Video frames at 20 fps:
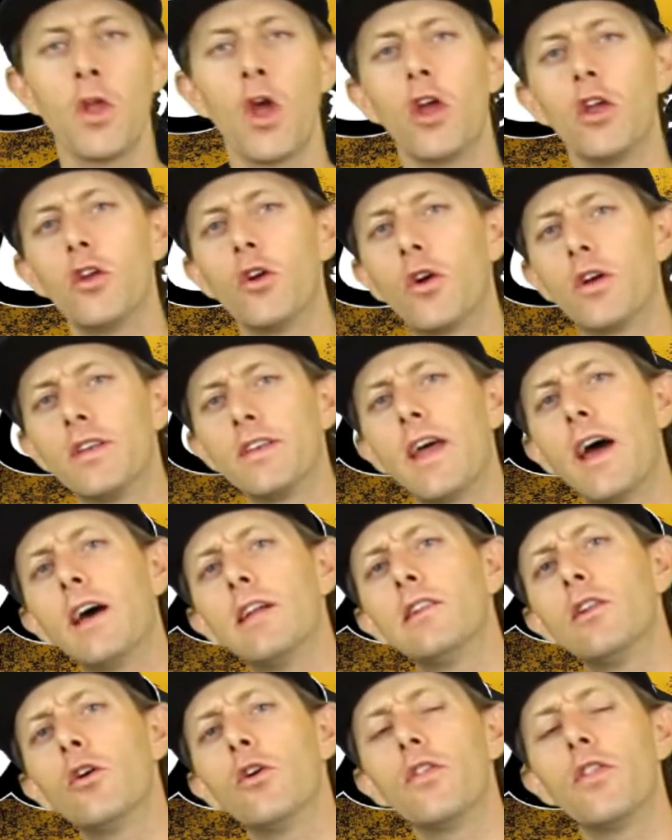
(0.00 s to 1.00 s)
you can
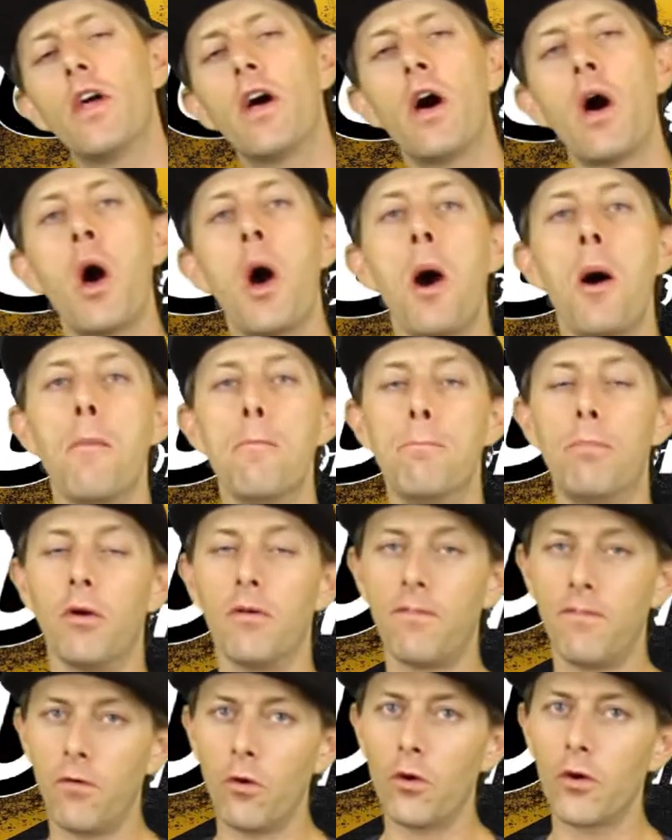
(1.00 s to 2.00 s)
download the
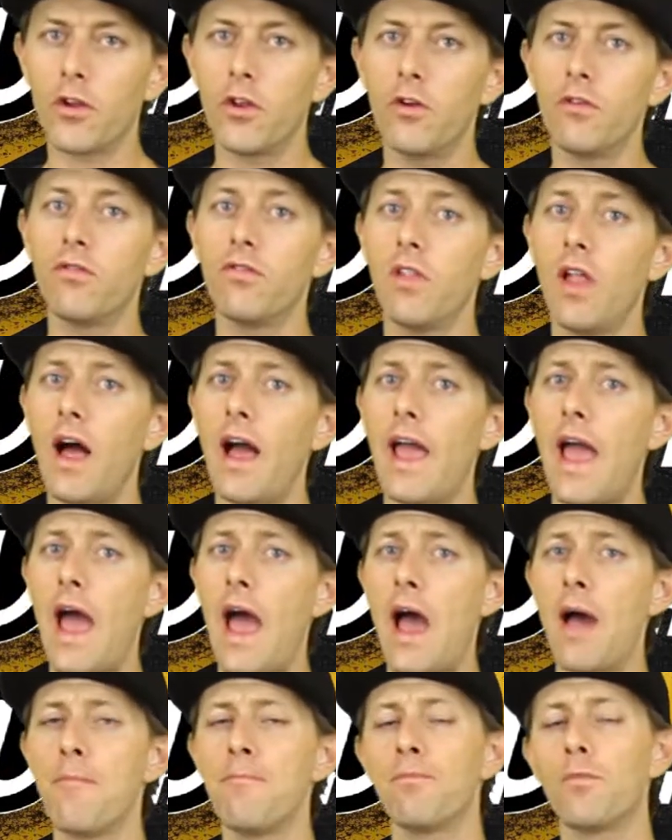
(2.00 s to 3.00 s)
Before You Fly
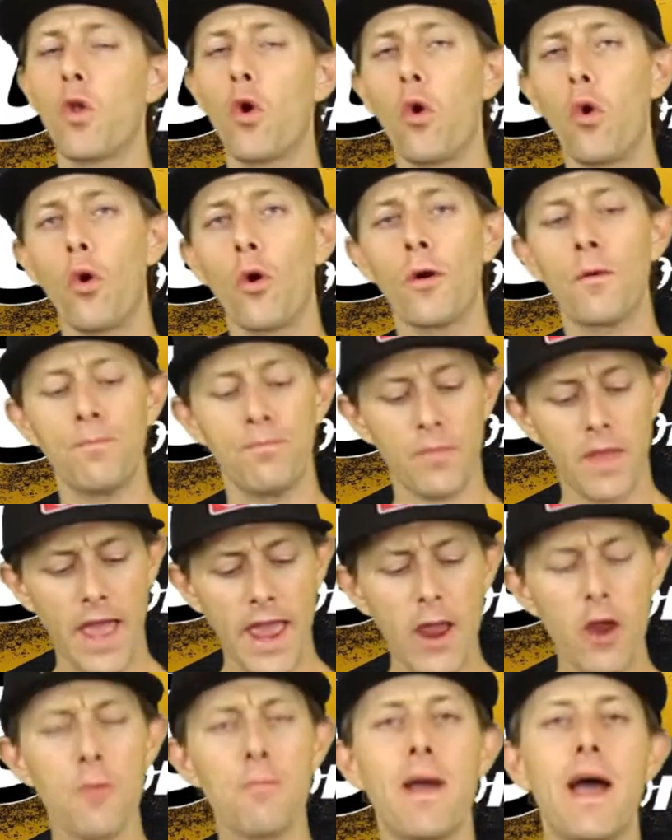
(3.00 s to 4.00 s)
app or
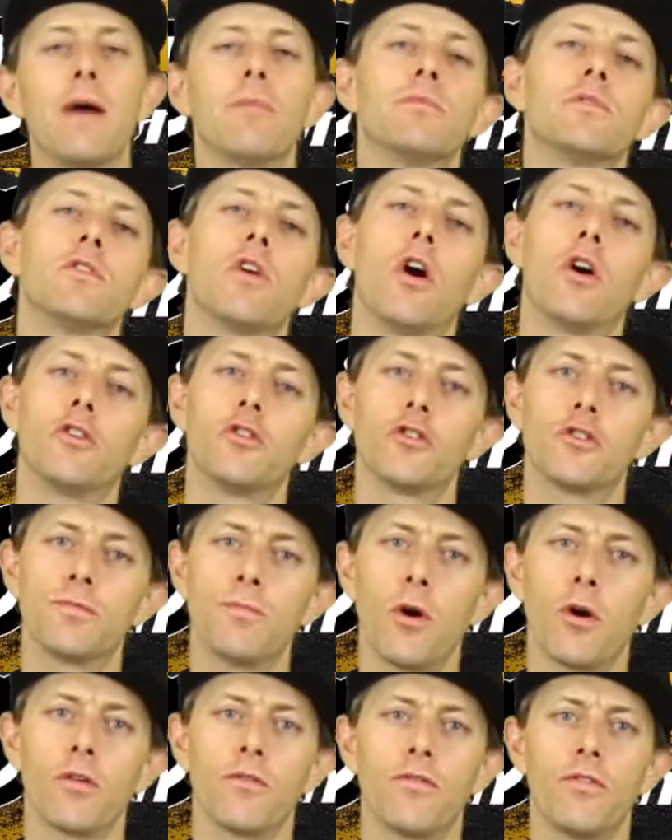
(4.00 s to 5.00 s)
Air Maps on your
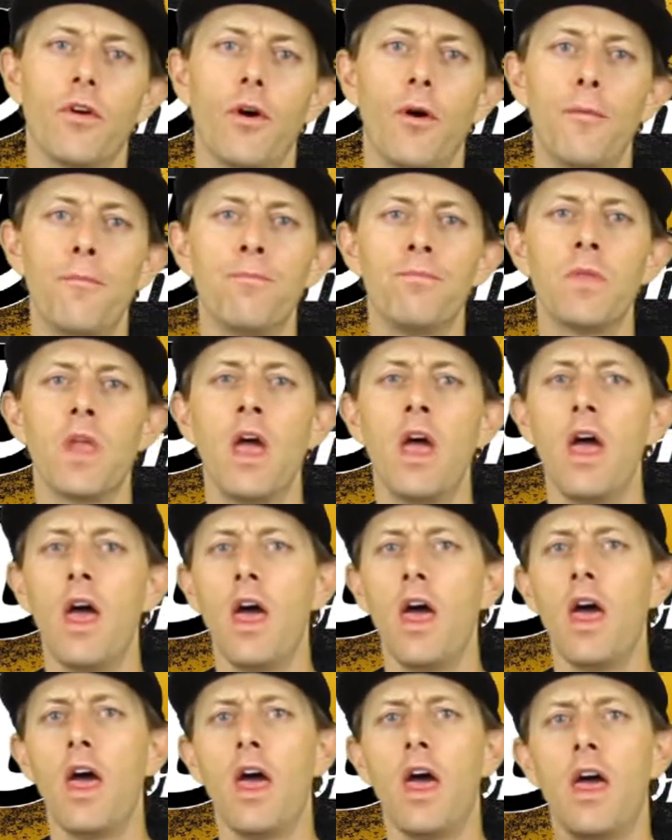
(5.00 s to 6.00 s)
smartphone.
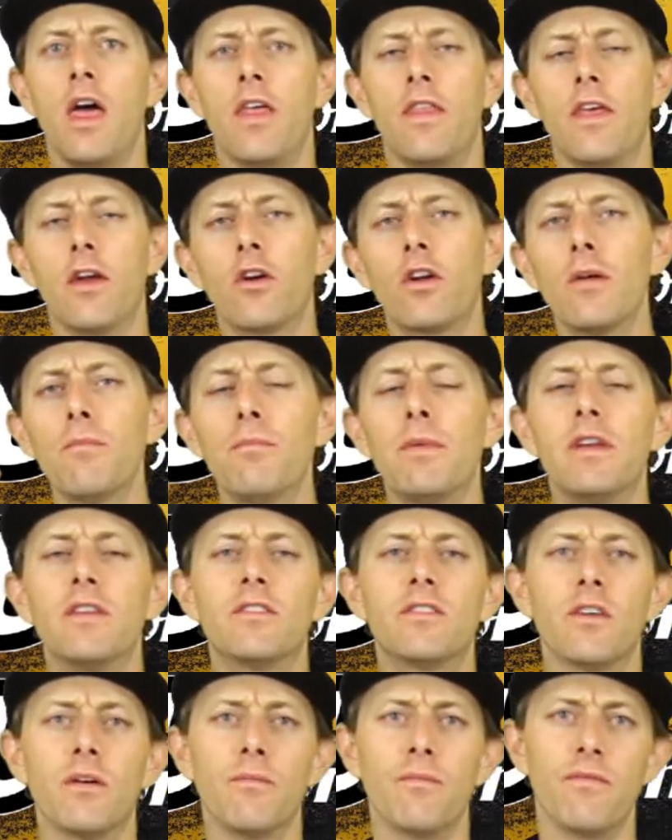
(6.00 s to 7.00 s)
There can be
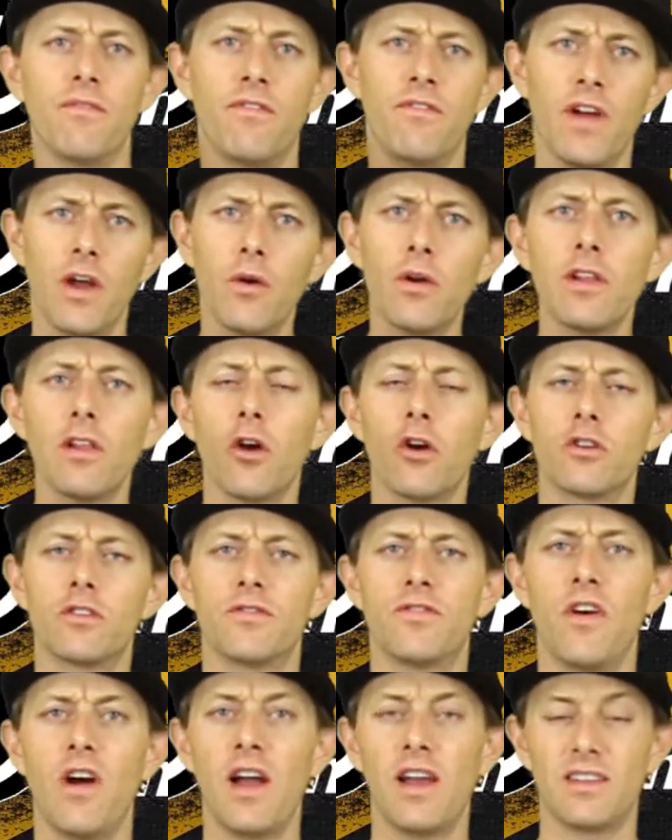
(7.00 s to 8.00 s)
some very large
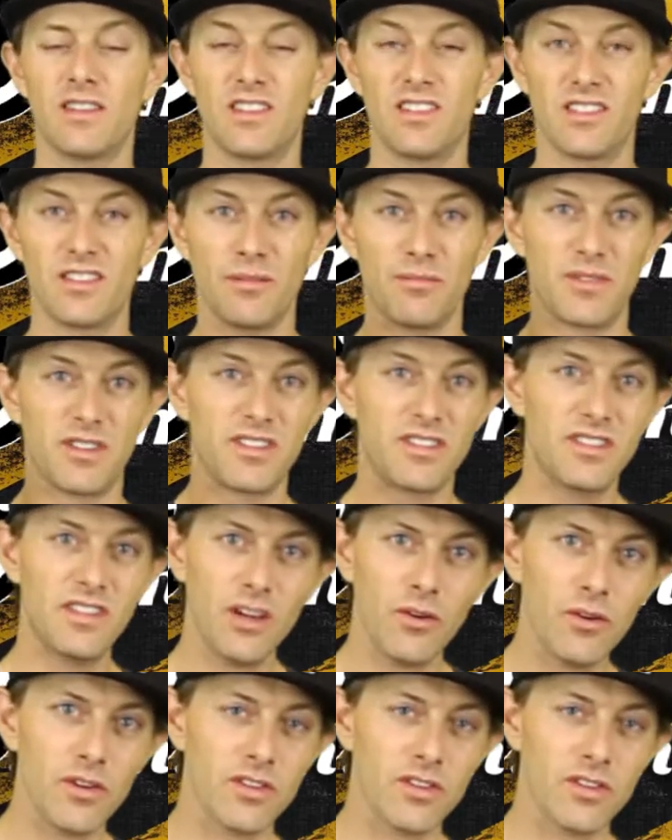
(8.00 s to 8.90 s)
fines and some serious